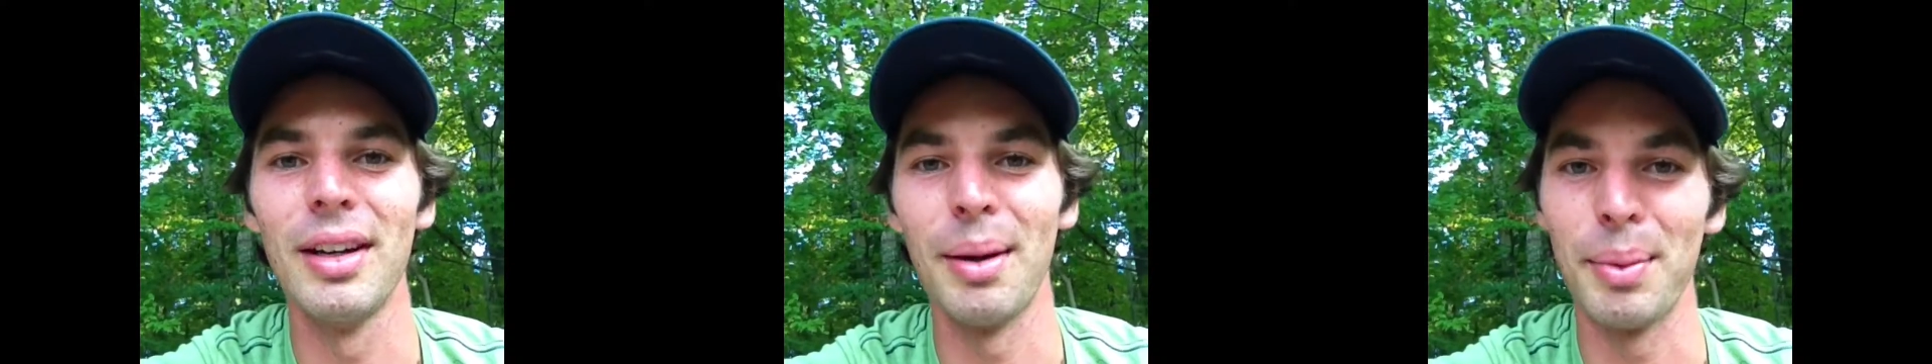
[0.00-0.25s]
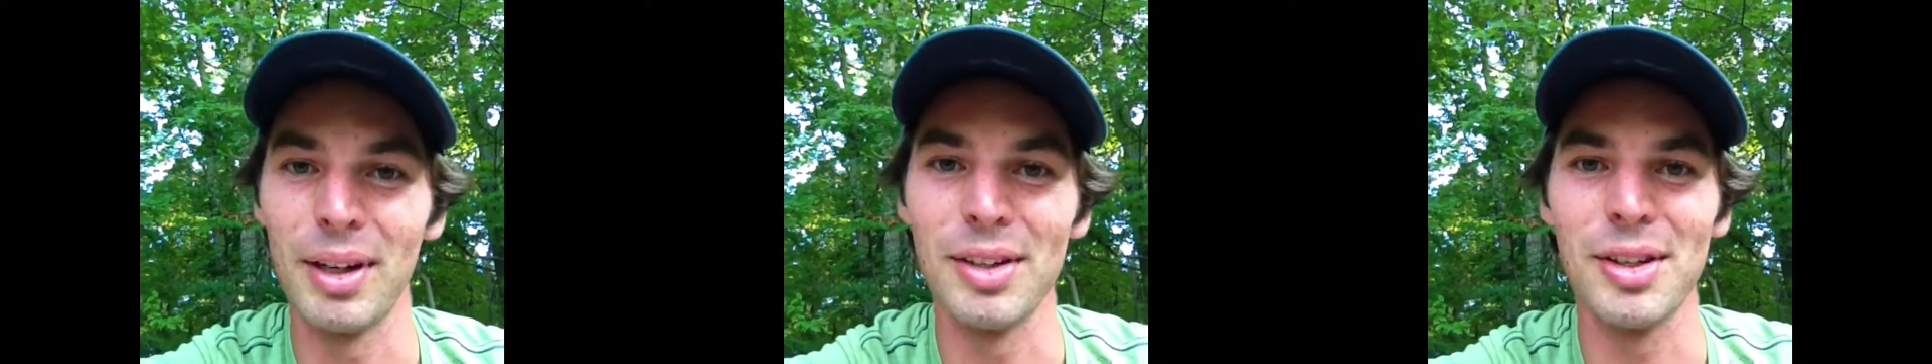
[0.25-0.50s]

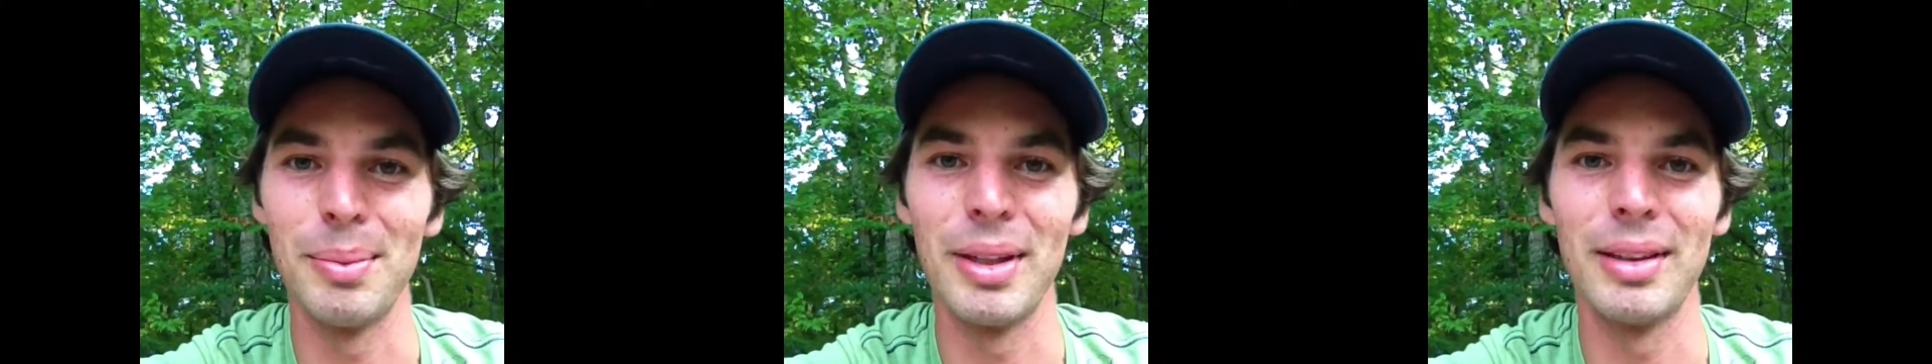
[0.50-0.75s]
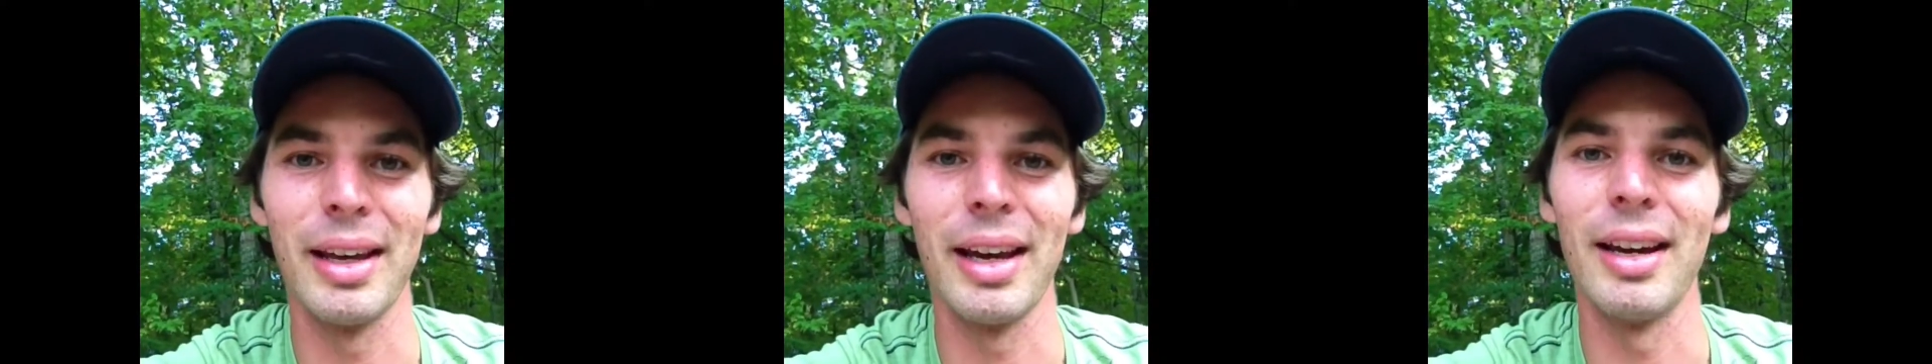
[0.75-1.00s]
I'm going to
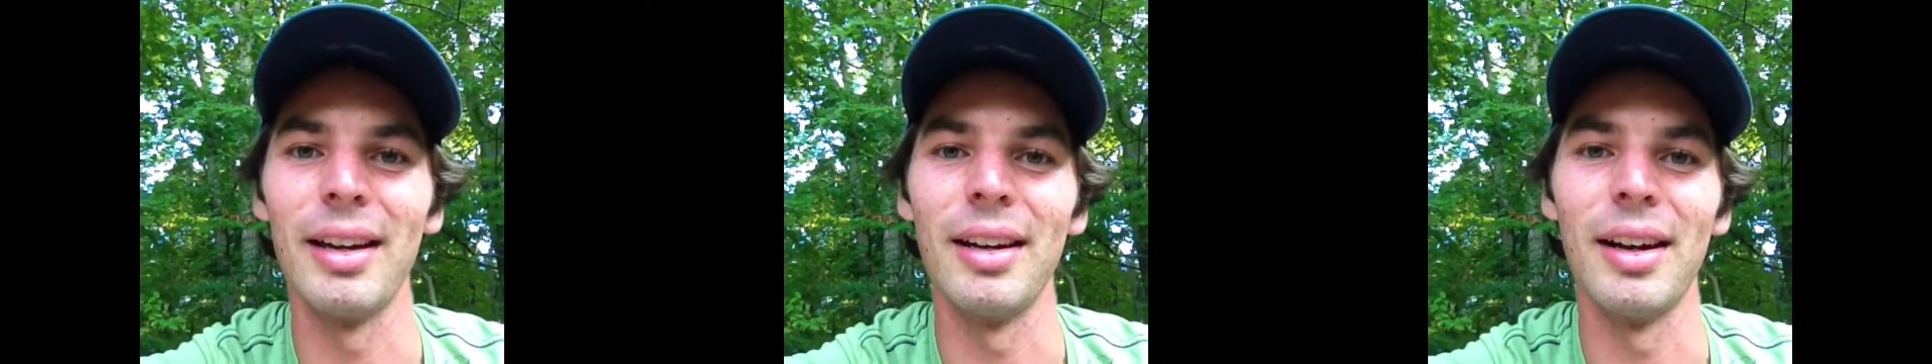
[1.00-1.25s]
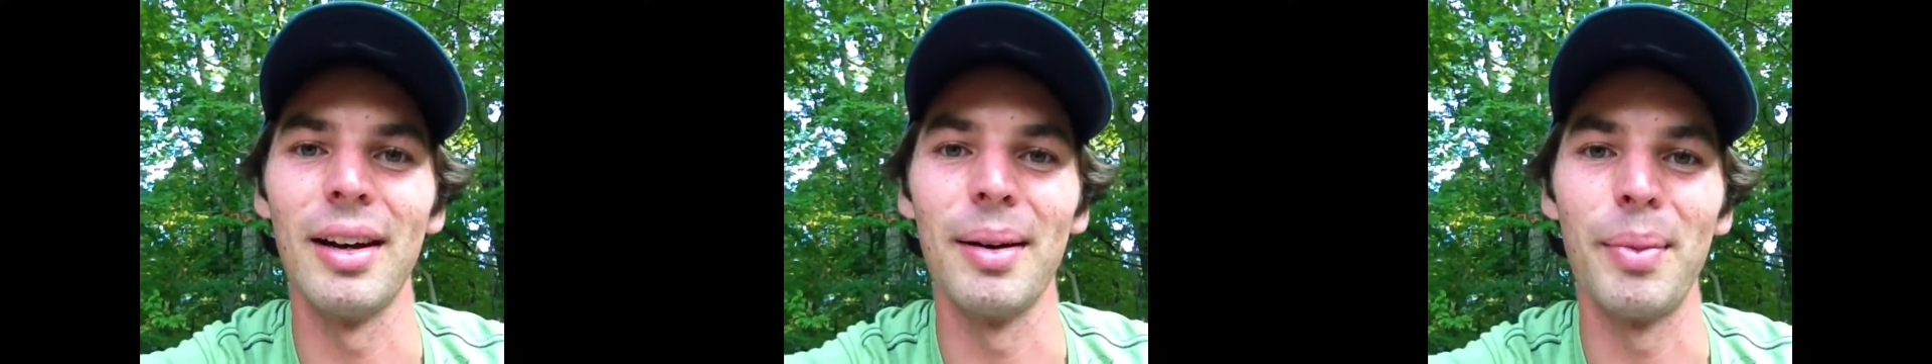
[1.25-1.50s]
submit that
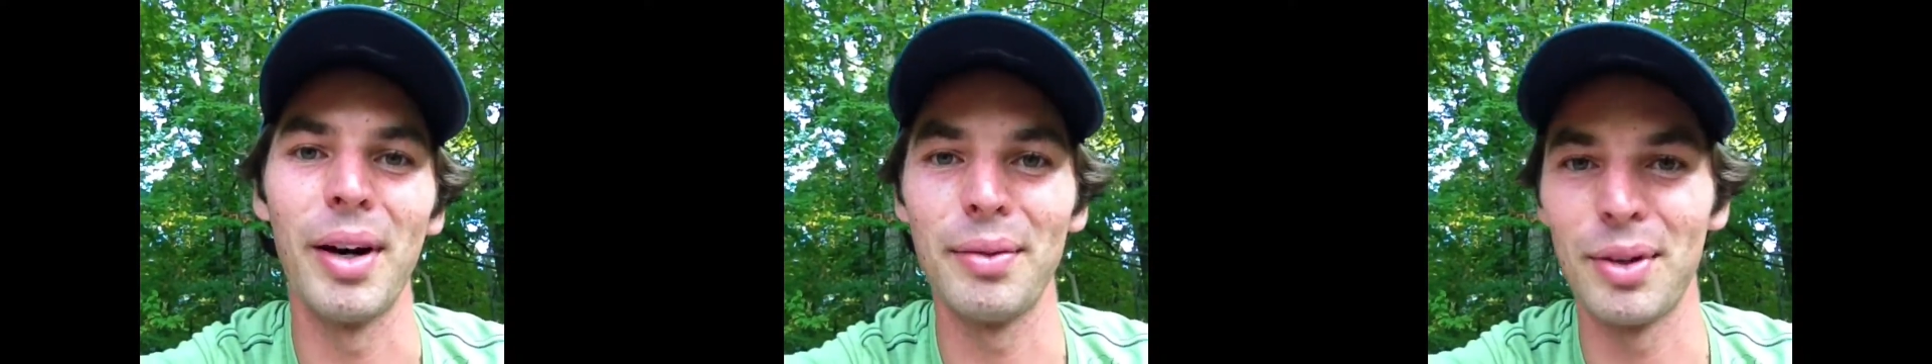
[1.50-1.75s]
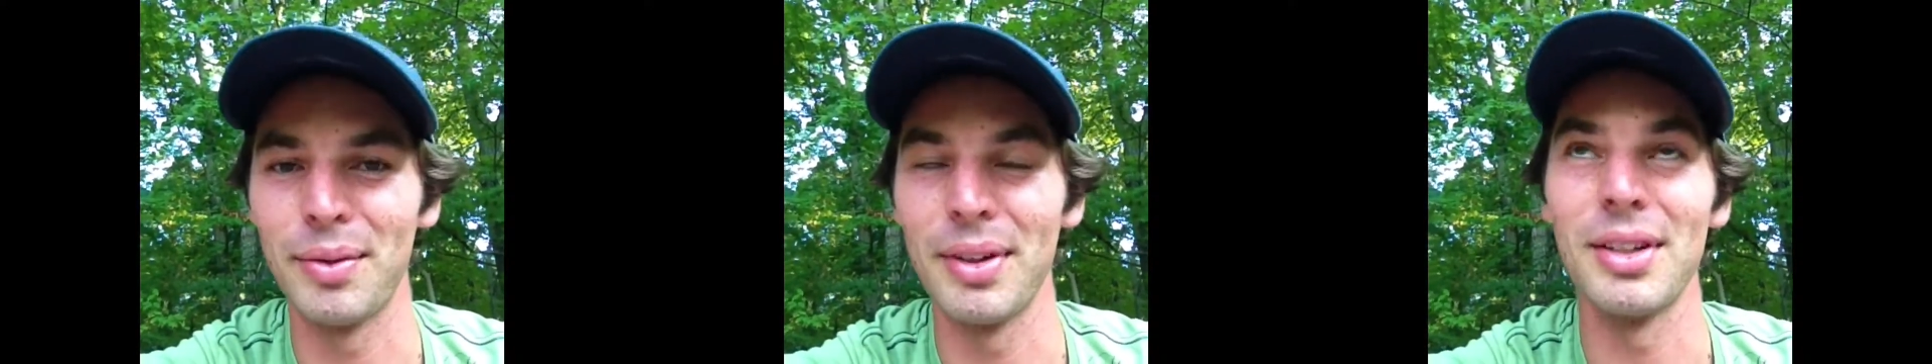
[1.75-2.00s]
right
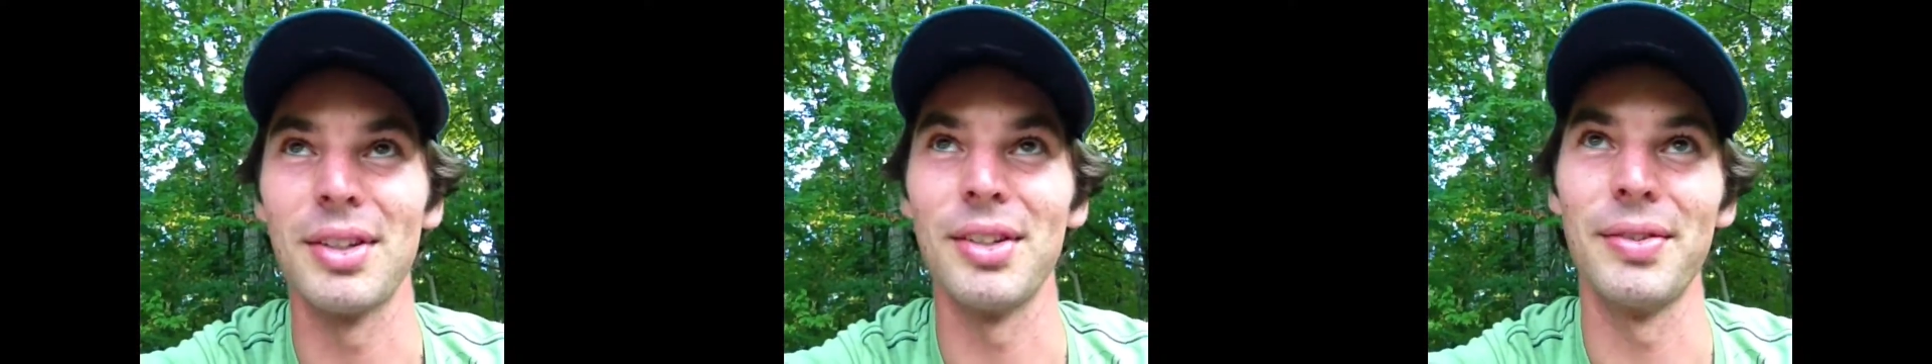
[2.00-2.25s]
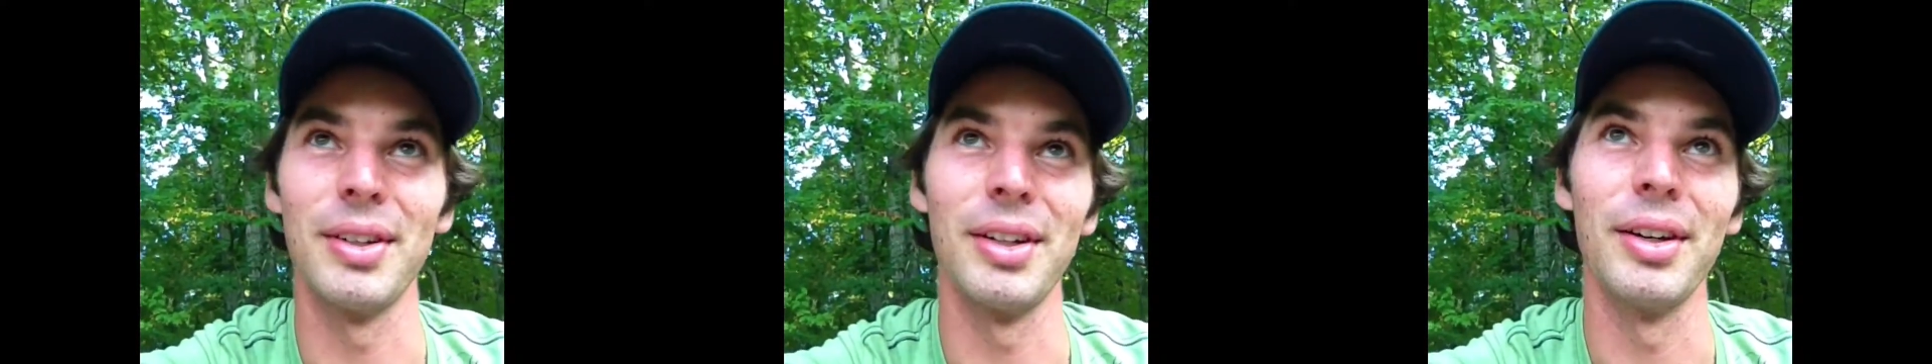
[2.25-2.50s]
after I finish
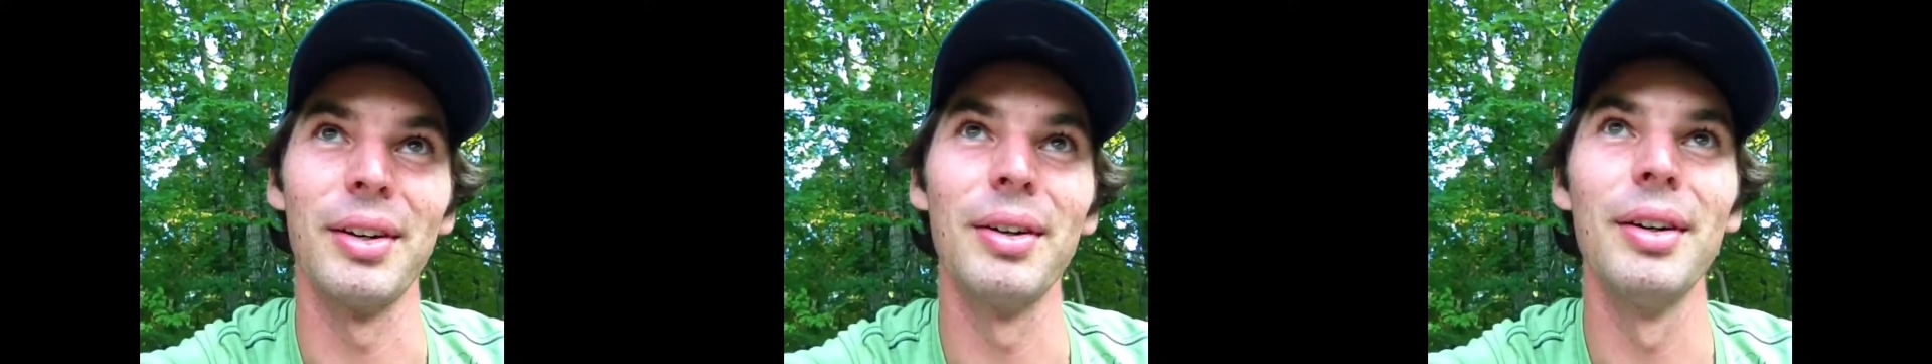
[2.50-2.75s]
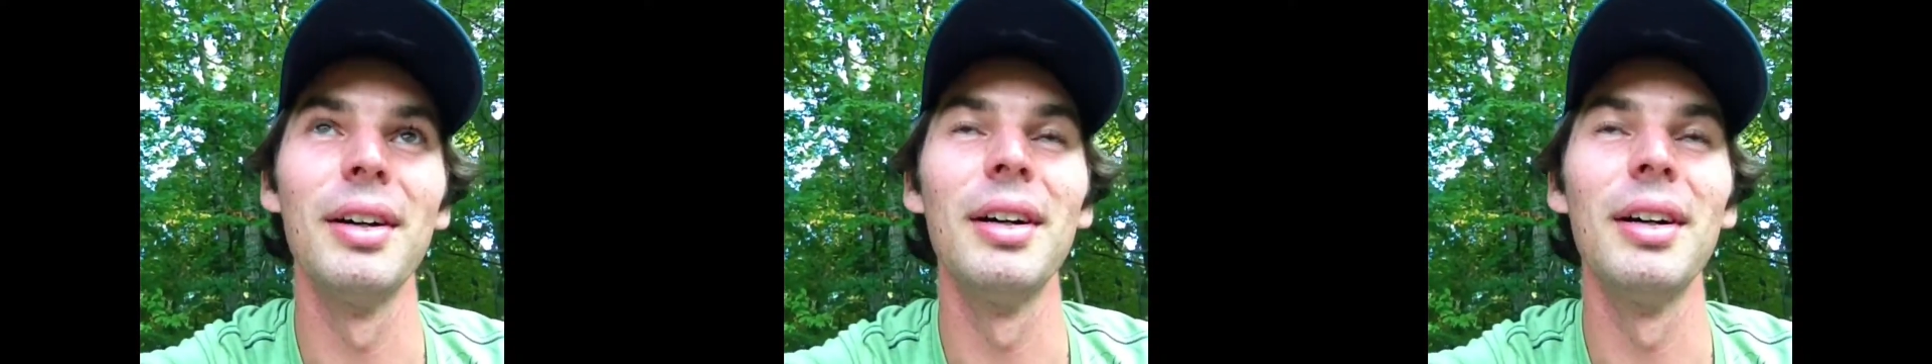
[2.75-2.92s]
this video.